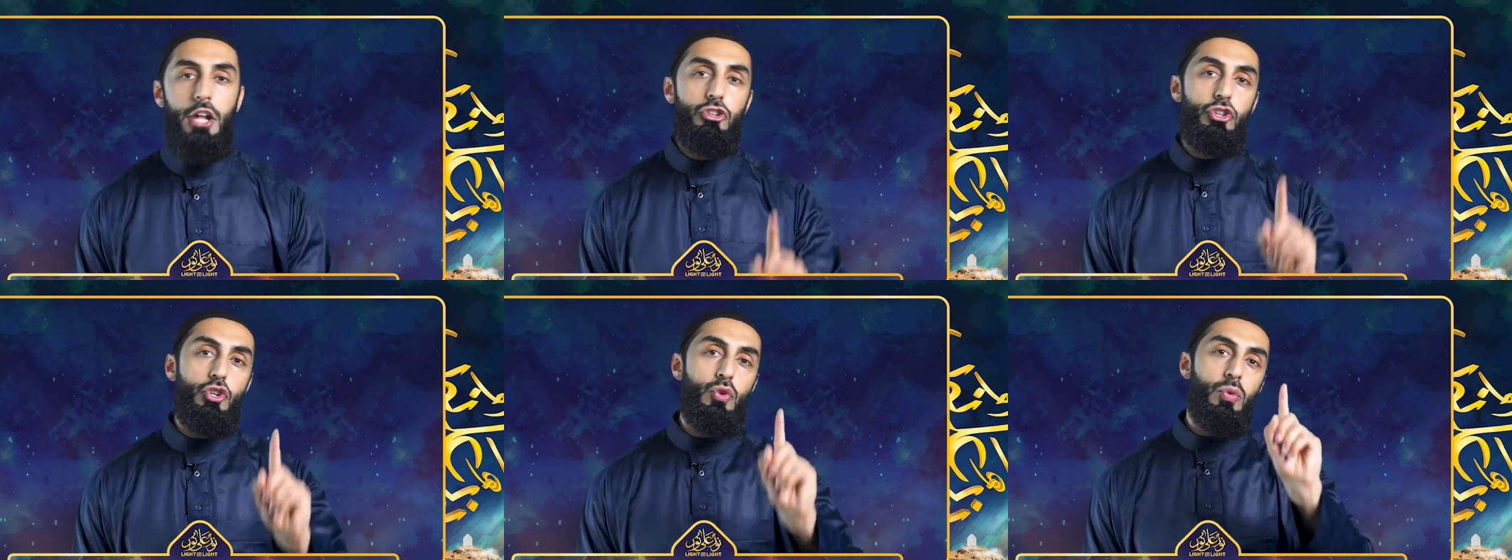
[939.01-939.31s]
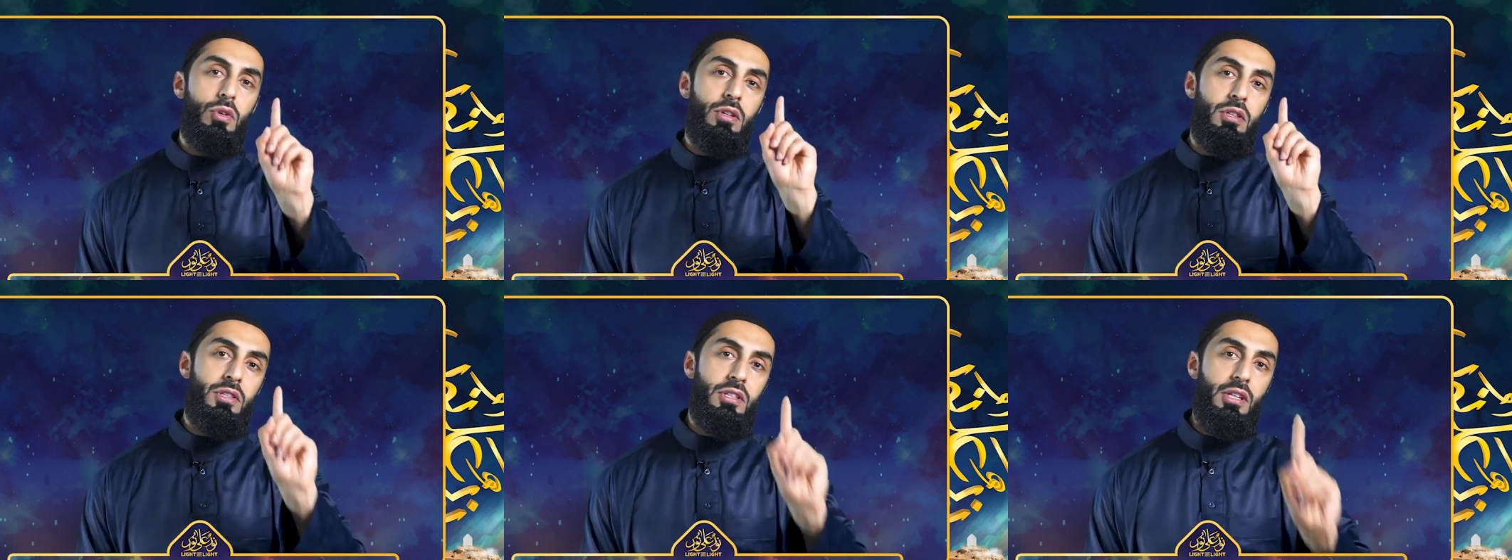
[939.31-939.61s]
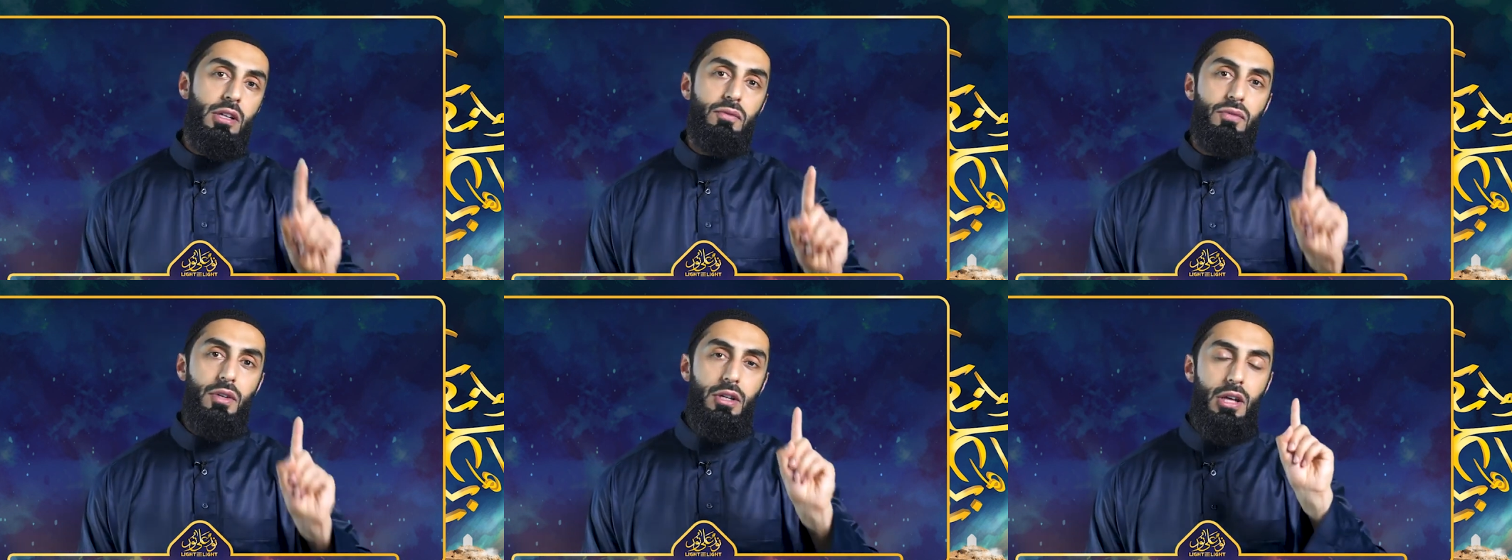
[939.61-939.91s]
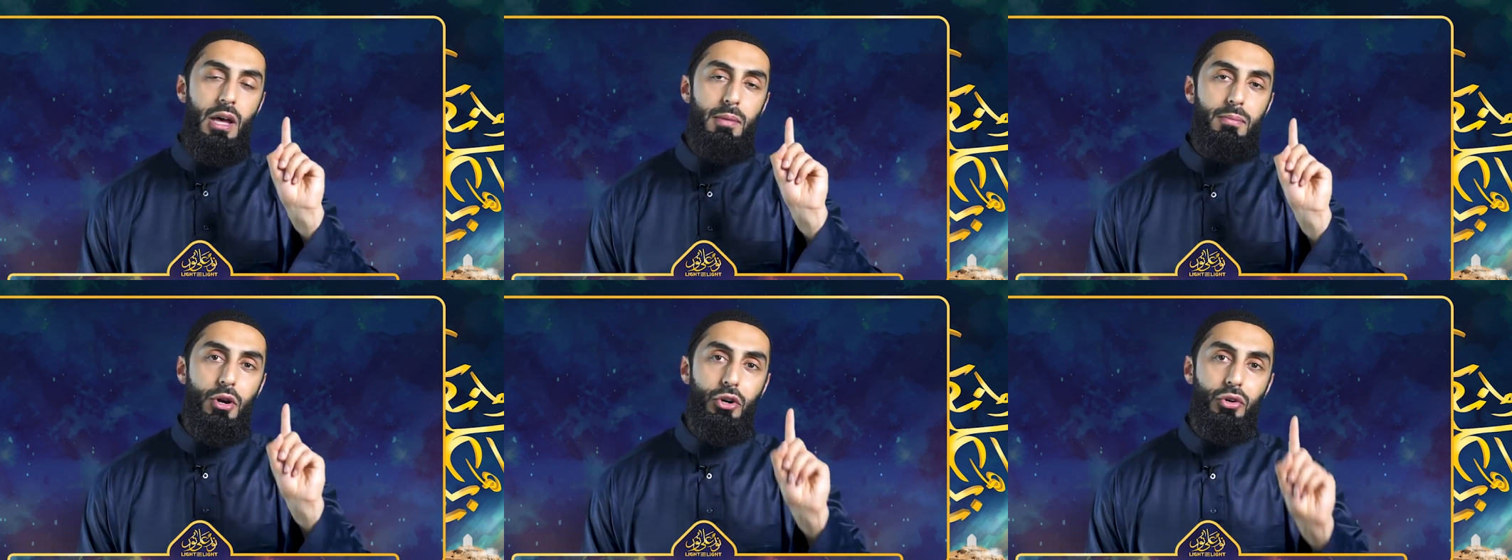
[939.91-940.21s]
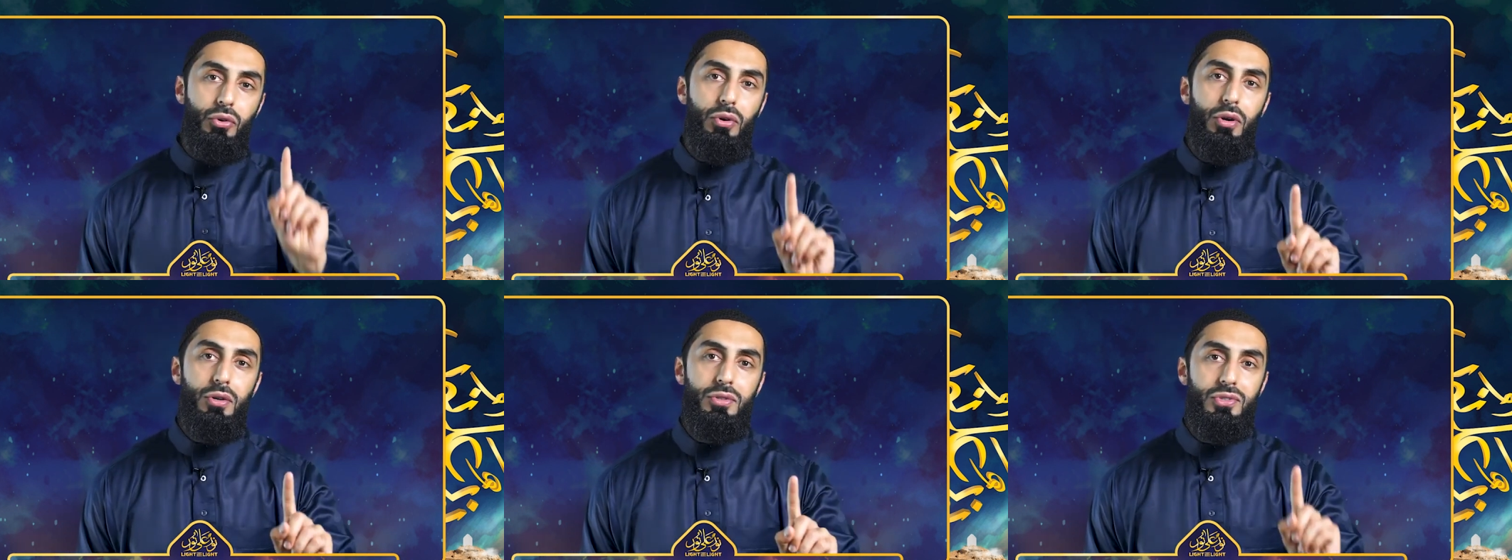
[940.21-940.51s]
And you will never come
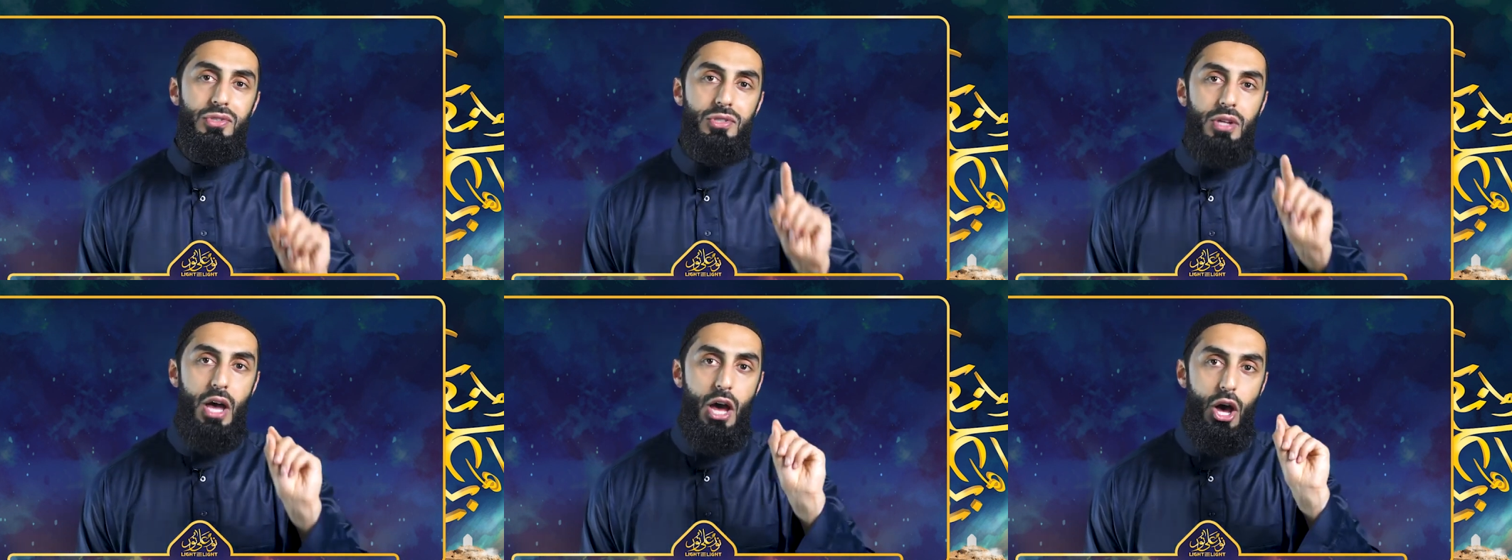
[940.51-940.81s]
across